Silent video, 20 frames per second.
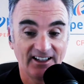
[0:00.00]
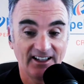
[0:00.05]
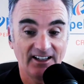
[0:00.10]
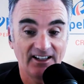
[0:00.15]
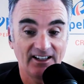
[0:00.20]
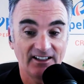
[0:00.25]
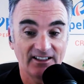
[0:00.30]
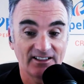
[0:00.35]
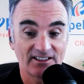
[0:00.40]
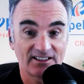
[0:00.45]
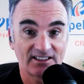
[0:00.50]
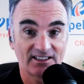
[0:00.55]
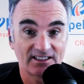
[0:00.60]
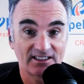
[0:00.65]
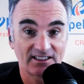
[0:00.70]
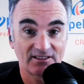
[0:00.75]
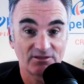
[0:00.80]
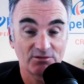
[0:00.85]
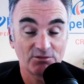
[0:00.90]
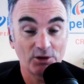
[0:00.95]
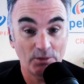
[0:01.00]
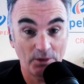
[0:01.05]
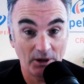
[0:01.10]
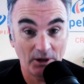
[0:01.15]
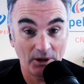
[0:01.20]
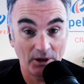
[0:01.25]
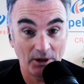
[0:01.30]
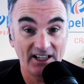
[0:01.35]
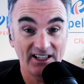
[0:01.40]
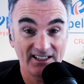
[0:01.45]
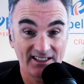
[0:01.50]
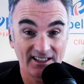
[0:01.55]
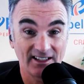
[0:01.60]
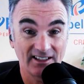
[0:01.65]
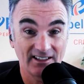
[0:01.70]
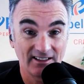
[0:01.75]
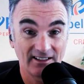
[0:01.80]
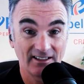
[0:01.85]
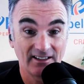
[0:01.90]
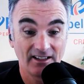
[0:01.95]
as replacing
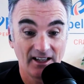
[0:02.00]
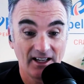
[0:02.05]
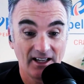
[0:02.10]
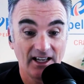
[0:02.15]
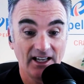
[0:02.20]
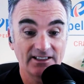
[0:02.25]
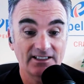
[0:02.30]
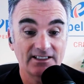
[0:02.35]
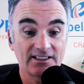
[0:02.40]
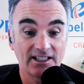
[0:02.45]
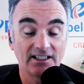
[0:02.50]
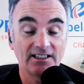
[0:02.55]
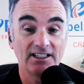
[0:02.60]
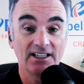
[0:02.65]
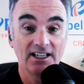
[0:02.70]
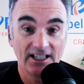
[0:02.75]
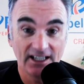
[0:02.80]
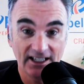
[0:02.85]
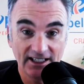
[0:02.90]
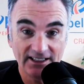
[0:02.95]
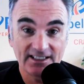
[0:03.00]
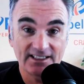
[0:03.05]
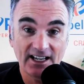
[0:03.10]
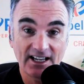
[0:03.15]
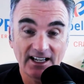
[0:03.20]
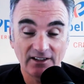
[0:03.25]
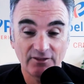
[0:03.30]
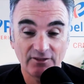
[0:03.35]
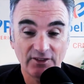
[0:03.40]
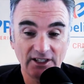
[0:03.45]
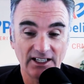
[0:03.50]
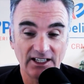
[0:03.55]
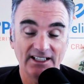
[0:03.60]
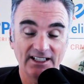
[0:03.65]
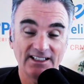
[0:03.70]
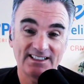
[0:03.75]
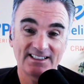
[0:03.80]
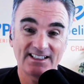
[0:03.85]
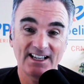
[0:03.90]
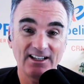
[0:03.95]
replacement instead yeah, exactly. instead of
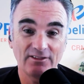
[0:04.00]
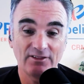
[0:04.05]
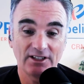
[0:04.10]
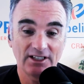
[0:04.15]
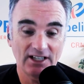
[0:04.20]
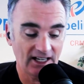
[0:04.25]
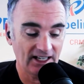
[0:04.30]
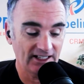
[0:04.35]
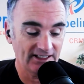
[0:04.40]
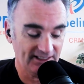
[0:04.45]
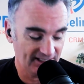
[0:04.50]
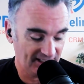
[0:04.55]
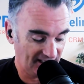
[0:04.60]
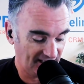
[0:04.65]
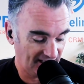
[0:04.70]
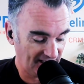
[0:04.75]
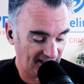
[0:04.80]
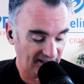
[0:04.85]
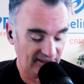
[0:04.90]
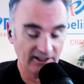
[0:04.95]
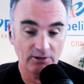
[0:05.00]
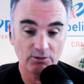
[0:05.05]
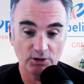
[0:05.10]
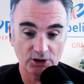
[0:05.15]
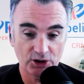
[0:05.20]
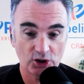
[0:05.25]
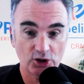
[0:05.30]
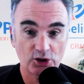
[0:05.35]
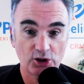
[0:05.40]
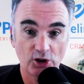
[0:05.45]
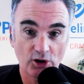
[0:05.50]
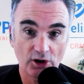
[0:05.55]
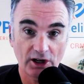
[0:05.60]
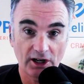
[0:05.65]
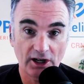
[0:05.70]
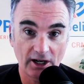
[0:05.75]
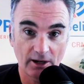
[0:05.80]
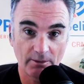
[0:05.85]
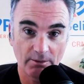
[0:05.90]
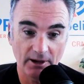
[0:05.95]
instead of enhancing and i think what you're
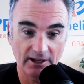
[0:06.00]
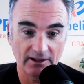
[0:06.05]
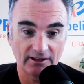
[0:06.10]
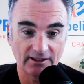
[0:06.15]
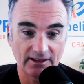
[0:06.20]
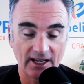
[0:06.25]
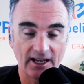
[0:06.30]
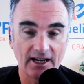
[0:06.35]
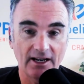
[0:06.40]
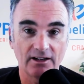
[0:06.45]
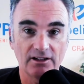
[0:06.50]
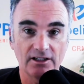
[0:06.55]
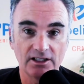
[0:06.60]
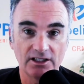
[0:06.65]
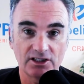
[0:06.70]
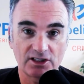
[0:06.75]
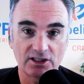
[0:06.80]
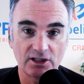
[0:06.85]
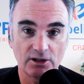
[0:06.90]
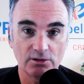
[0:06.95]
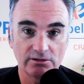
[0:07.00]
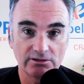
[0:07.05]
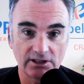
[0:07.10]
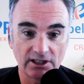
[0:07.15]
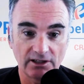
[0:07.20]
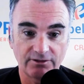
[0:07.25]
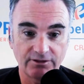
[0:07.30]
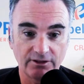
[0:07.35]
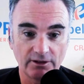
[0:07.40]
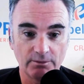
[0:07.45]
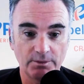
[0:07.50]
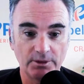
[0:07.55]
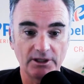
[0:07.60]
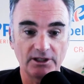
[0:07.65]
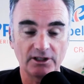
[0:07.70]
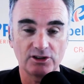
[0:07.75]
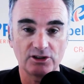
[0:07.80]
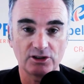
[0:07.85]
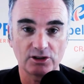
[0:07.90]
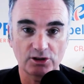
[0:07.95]
talking about there is so different
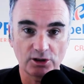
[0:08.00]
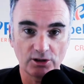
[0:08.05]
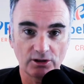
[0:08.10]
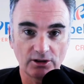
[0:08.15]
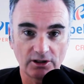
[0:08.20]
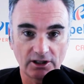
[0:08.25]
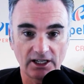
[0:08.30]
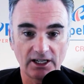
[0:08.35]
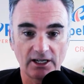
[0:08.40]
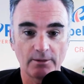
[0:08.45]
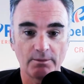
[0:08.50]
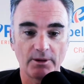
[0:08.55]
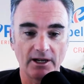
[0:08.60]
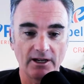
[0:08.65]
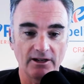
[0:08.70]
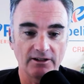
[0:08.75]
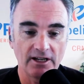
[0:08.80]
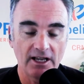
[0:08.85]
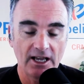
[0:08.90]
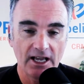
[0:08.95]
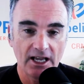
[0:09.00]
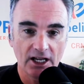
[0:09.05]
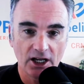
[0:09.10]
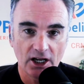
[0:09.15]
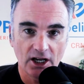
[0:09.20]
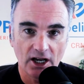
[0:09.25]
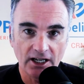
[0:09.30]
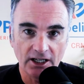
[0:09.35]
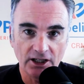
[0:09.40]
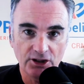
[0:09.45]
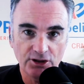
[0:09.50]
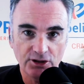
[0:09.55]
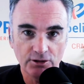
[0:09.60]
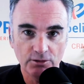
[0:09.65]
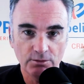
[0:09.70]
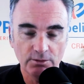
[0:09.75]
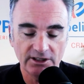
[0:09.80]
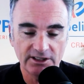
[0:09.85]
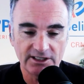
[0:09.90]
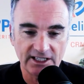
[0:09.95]
because you're talking about a
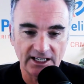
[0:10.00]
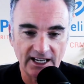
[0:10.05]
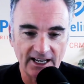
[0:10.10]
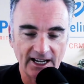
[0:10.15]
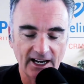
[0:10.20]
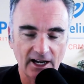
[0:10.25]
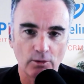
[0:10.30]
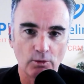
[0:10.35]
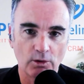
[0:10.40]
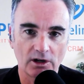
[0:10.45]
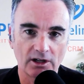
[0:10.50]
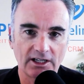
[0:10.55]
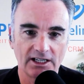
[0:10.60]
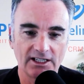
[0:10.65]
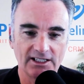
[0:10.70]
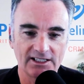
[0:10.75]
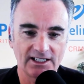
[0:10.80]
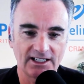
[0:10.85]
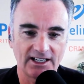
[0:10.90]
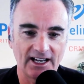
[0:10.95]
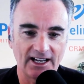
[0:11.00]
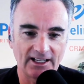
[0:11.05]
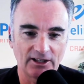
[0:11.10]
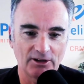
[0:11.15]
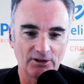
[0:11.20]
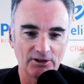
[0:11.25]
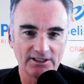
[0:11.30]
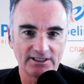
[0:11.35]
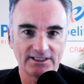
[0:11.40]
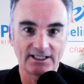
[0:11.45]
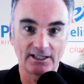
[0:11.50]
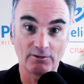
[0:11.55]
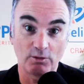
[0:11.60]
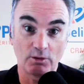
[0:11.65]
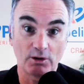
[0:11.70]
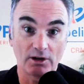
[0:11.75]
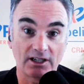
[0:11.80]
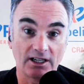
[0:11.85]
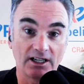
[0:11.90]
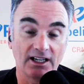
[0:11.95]
humans and ai working together instead of
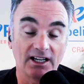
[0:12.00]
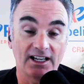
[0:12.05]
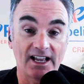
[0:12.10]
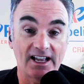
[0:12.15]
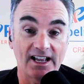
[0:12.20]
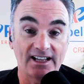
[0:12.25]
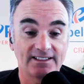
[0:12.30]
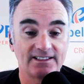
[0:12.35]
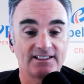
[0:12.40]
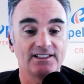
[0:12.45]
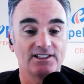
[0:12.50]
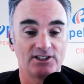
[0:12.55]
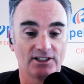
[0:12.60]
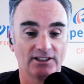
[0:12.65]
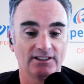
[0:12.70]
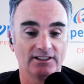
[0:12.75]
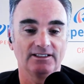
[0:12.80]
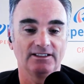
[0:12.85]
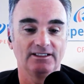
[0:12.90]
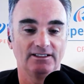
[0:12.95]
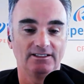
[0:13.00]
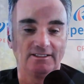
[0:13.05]
working against each other